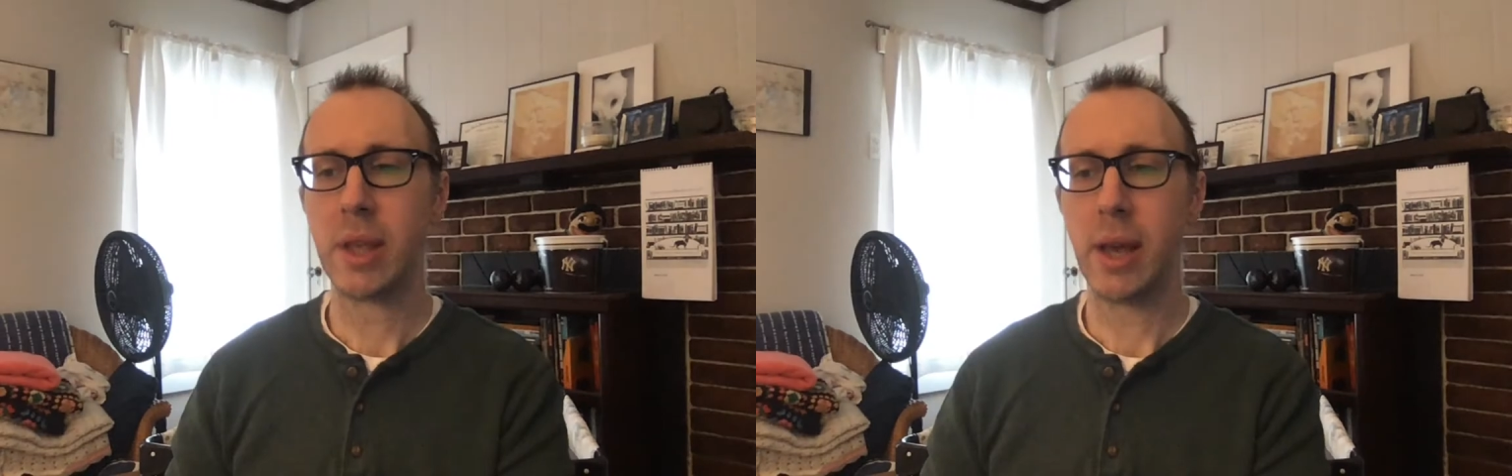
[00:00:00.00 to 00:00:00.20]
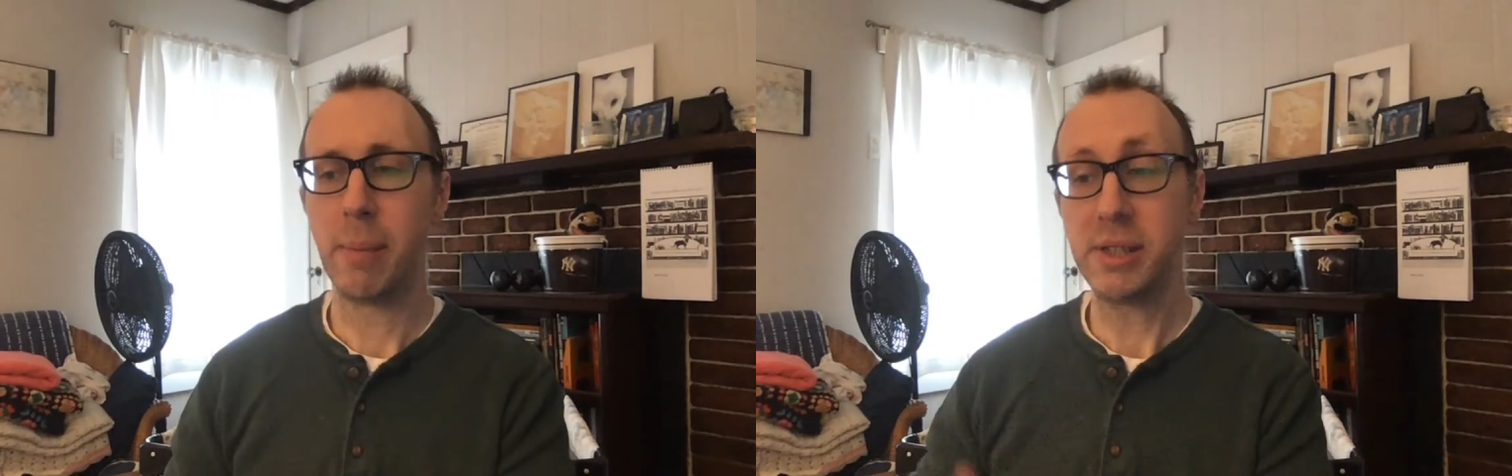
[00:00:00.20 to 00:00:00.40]

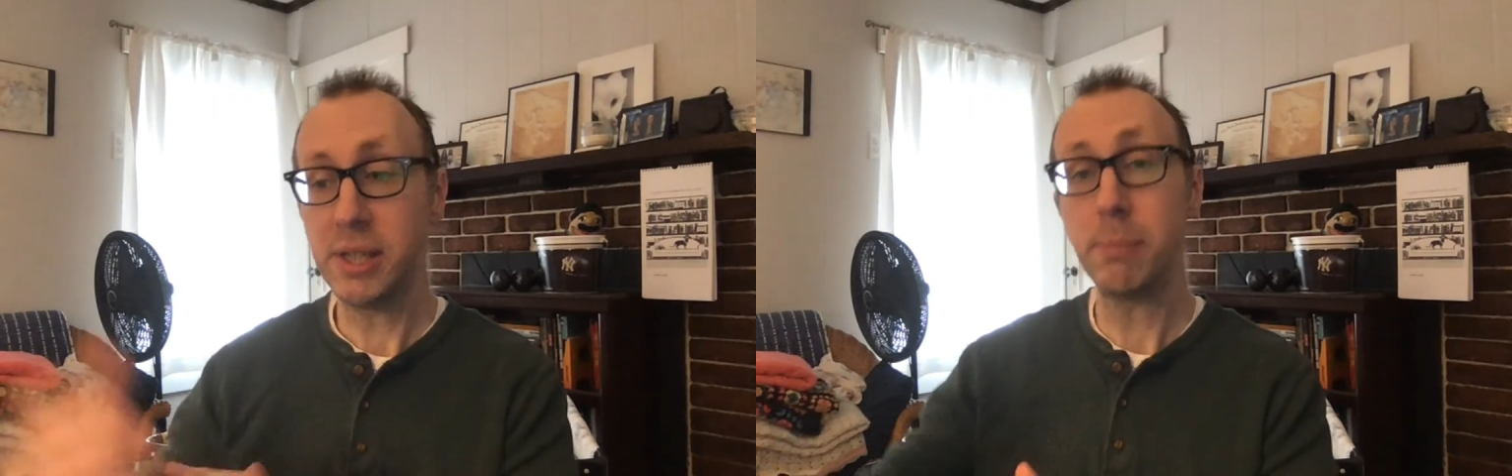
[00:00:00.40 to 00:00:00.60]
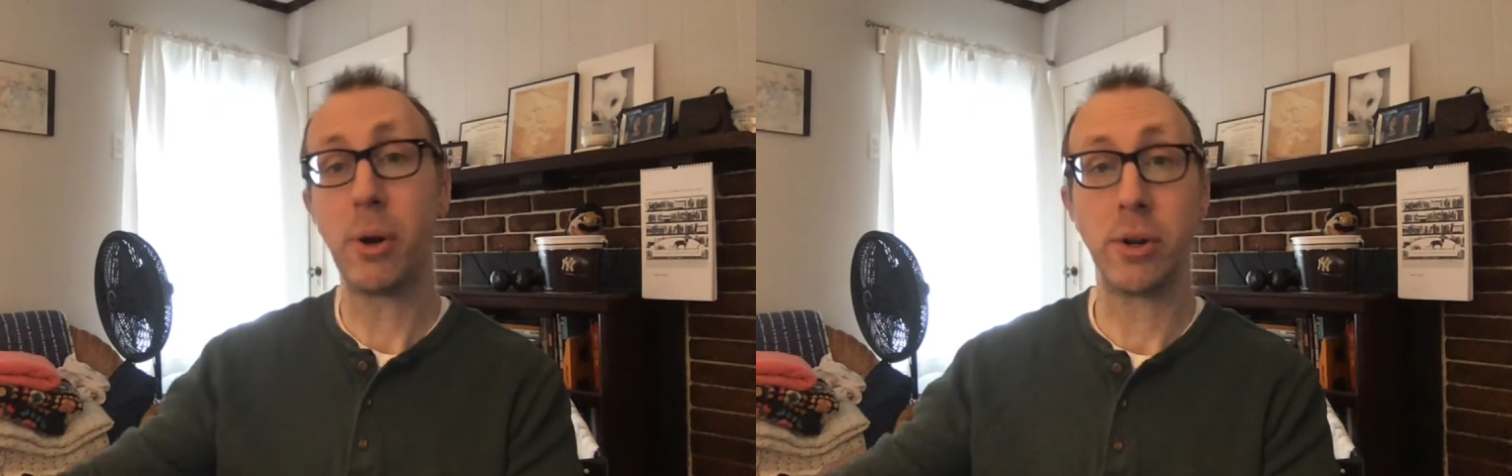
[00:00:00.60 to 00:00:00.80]
And my
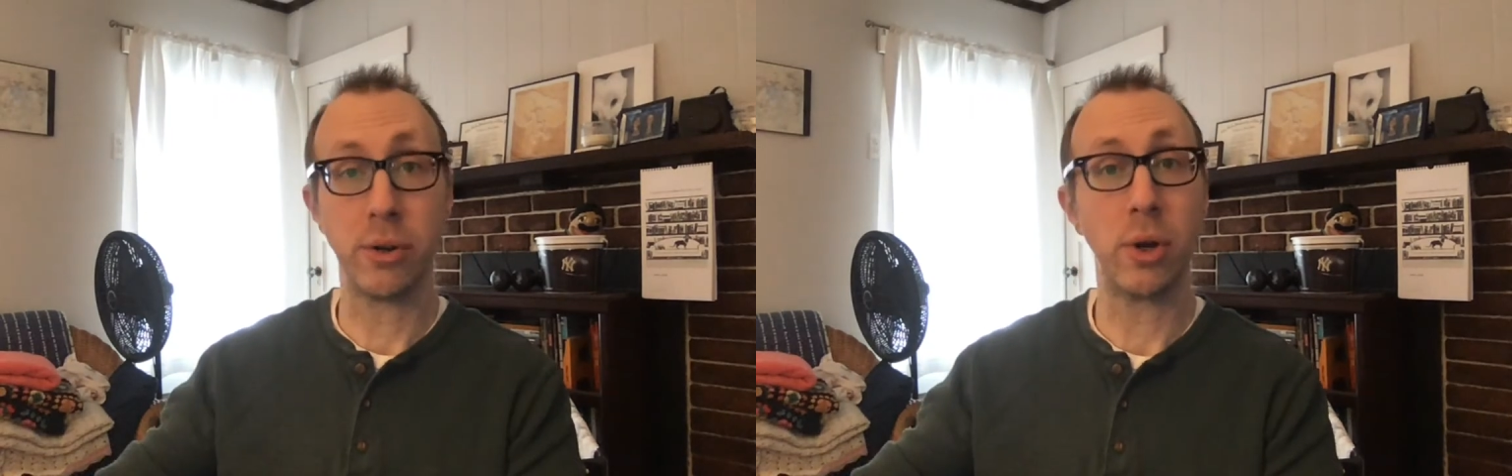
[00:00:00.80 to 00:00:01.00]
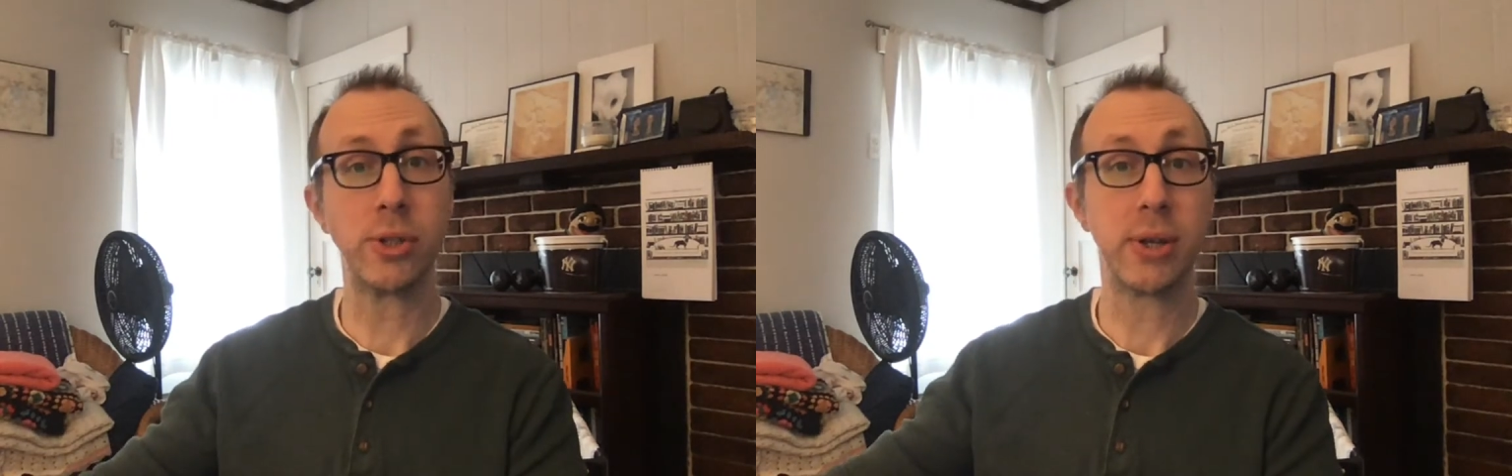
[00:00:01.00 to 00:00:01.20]
scene partner
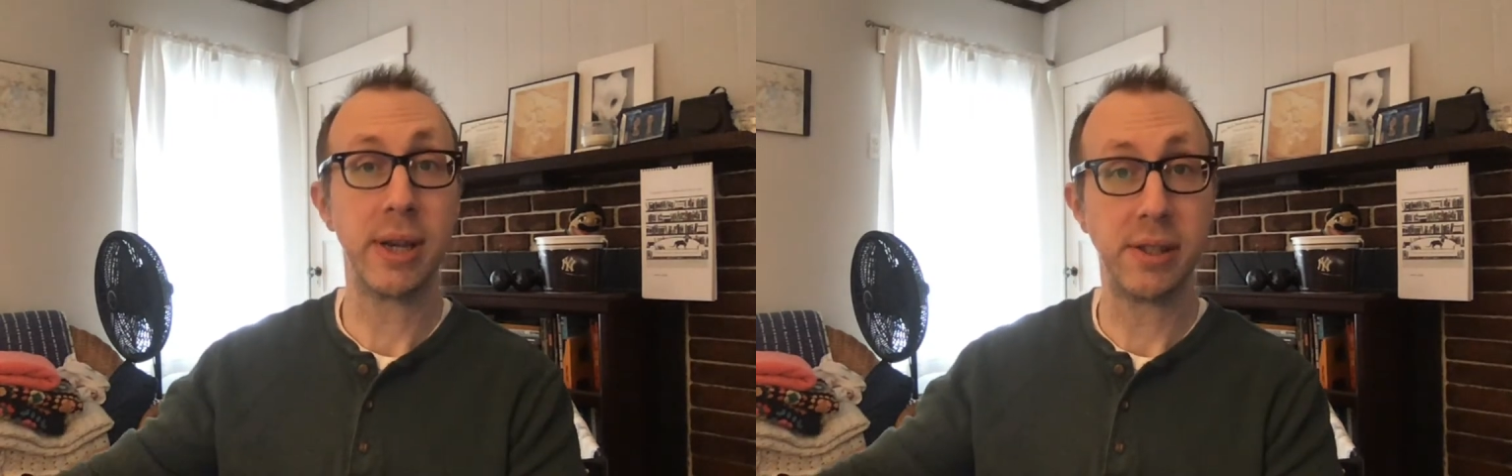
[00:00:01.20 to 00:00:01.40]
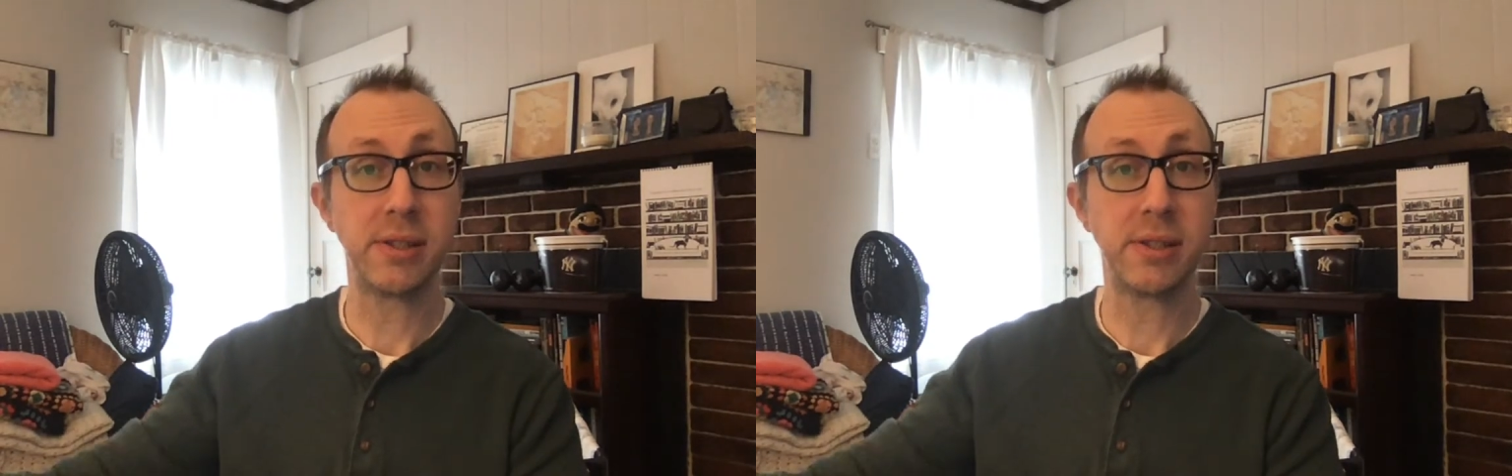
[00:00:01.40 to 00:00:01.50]
also had the